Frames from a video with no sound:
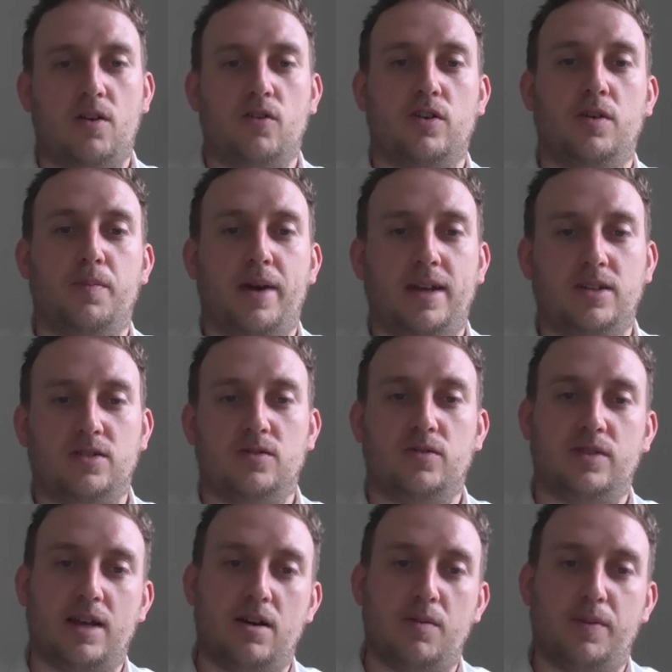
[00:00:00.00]
occupational
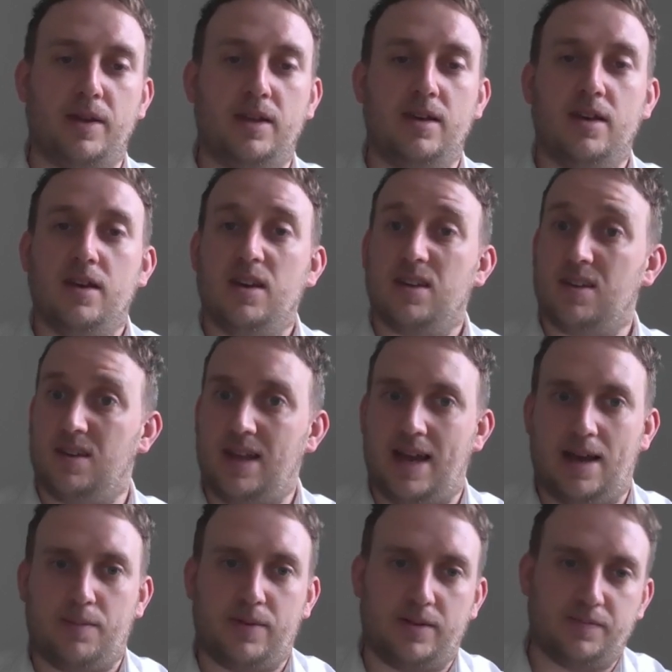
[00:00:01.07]
therapy can
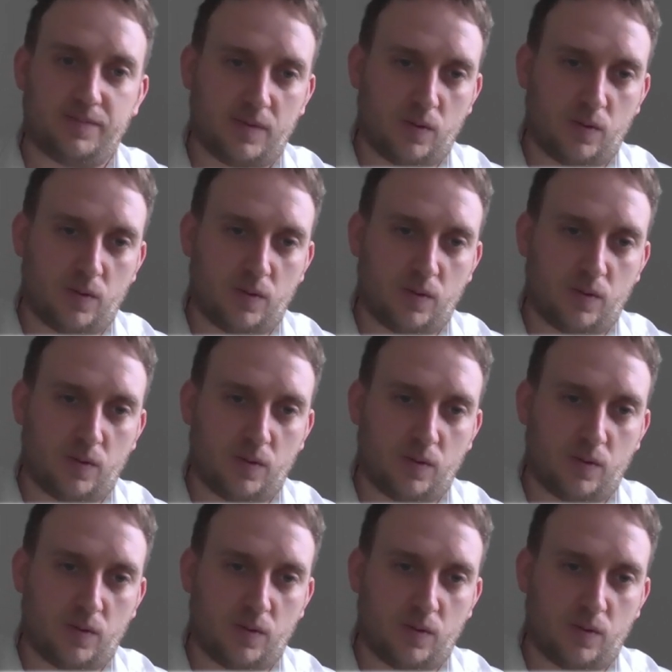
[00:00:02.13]
happen,